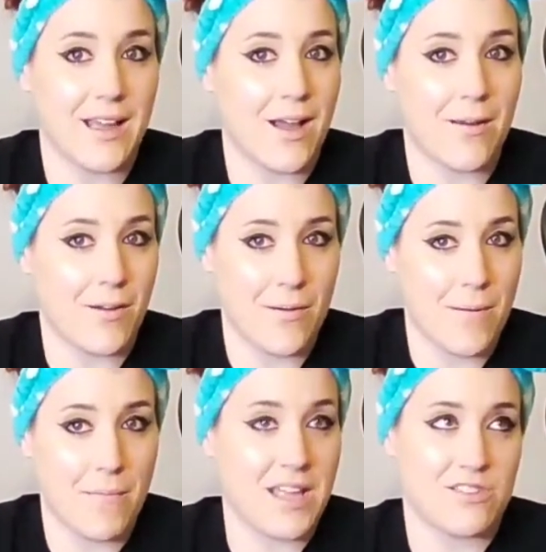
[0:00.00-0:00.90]

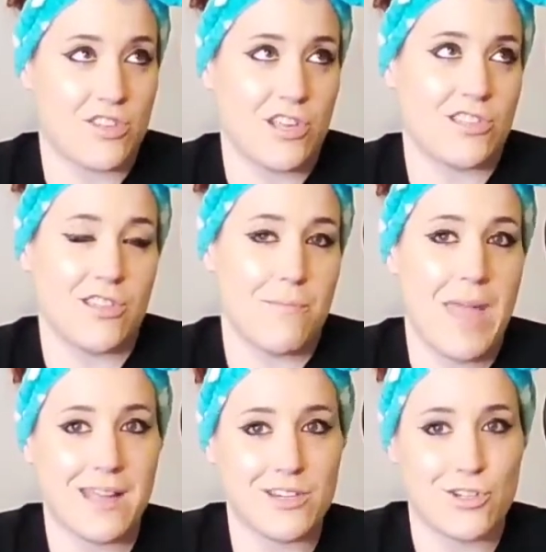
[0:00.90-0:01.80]
the
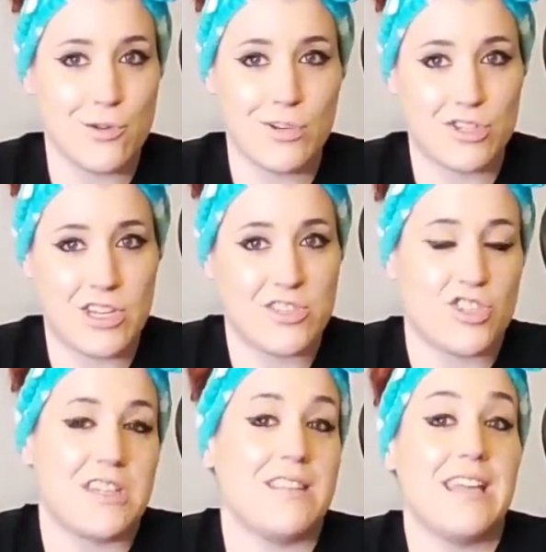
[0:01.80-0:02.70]
magnitude it's
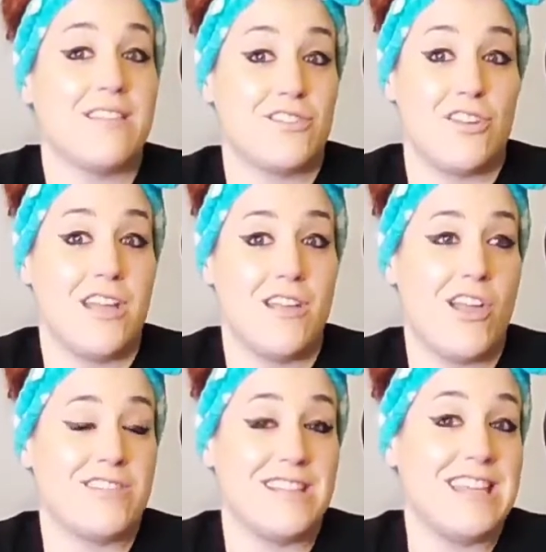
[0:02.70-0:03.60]
just
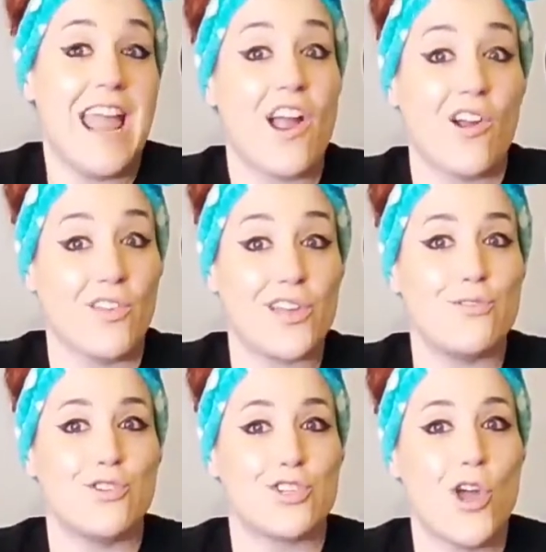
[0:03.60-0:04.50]
it's in the air, like,
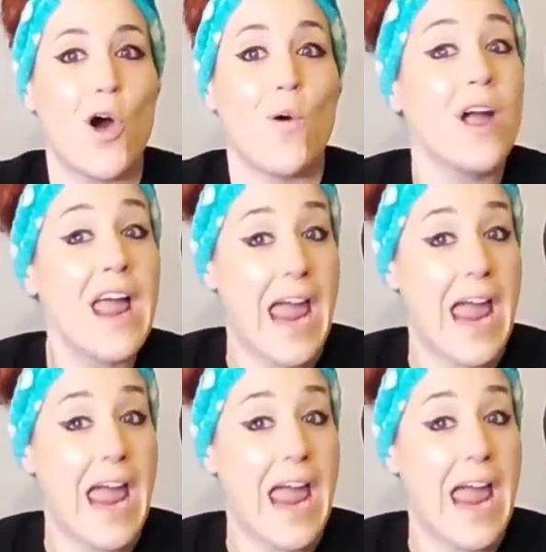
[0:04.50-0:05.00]
you just know.